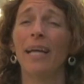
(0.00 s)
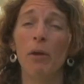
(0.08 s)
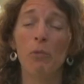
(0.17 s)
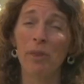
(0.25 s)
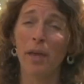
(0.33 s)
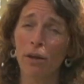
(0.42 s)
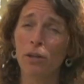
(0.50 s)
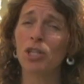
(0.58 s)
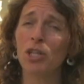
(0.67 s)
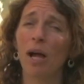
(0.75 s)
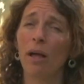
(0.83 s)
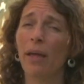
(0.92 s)
And without a
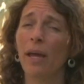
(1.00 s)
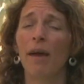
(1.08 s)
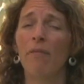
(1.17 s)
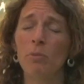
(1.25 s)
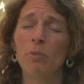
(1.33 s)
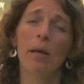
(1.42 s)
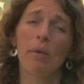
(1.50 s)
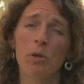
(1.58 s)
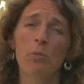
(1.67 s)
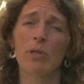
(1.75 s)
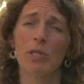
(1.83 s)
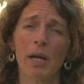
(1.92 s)
shell, they have to be able
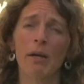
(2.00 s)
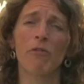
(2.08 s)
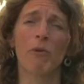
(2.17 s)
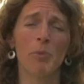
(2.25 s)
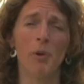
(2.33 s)
to protect from